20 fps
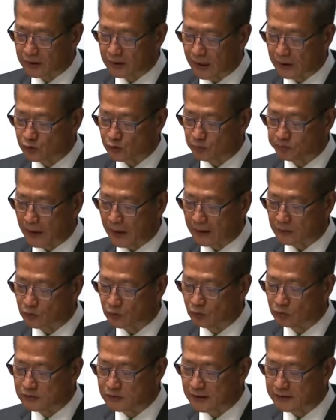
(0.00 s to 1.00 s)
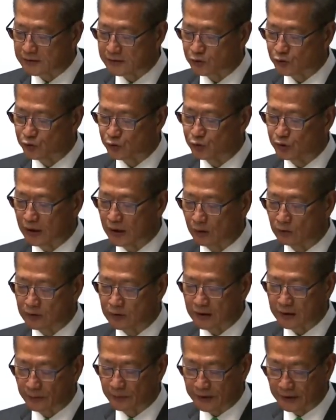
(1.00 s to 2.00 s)
To enhance our attractiveness
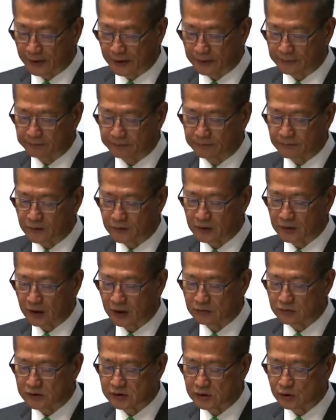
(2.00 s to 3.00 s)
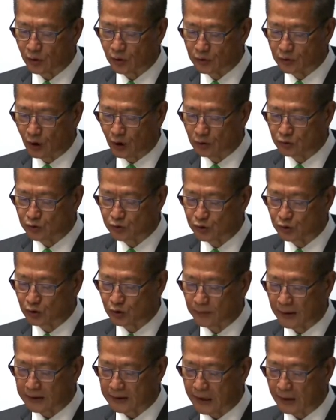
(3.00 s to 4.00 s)
as a hub for family offices,
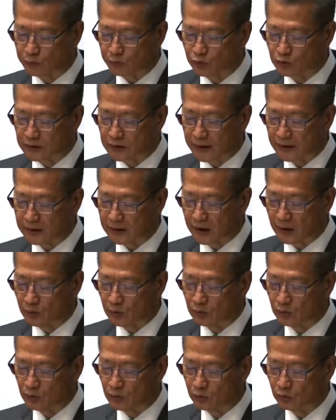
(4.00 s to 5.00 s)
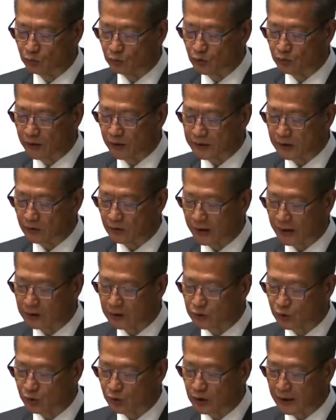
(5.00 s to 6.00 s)
Invest Hong Kong and regulators will offer
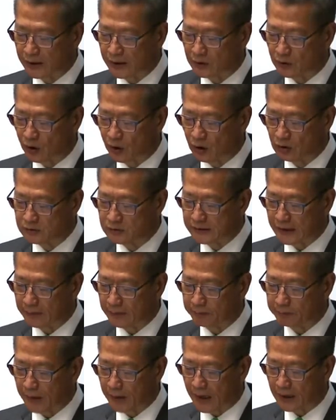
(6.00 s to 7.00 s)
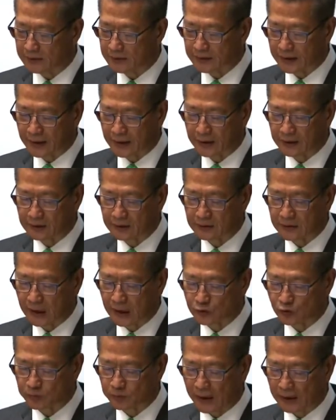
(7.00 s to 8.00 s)
one-stop support services to family
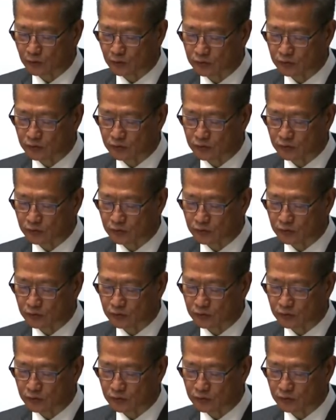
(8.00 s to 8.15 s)
offices